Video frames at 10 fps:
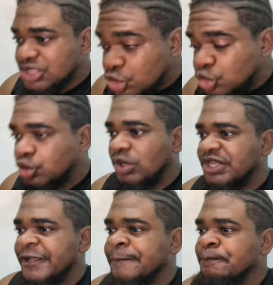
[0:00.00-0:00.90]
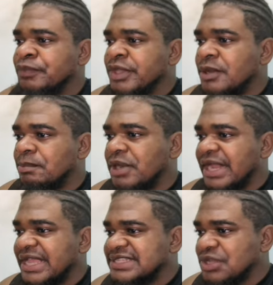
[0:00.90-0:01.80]
usually, but
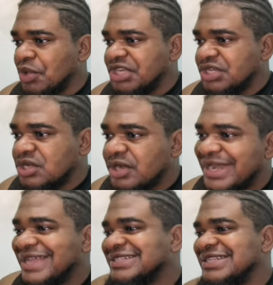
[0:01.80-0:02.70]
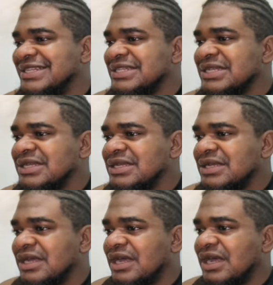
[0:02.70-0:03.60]
I guess they wanted to connect it,
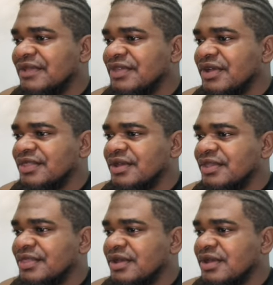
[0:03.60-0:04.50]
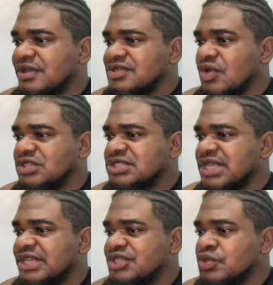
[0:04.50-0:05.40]
the Scott
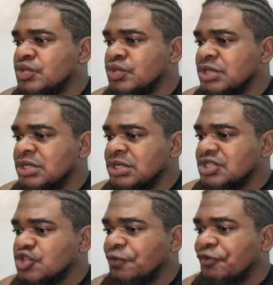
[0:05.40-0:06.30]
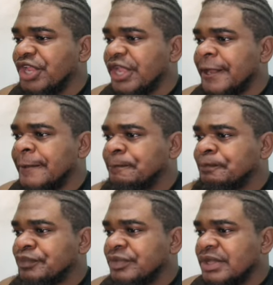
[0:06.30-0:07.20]
said, to Soufrière,
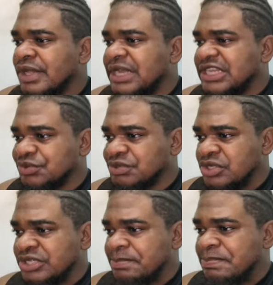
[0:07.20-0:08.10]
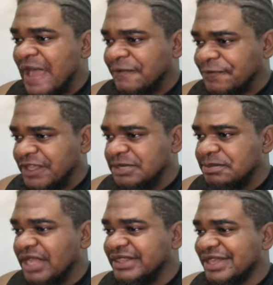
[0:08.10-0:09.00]
and as a result it backfilled.
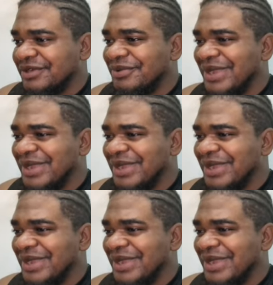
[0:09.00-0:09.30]
But the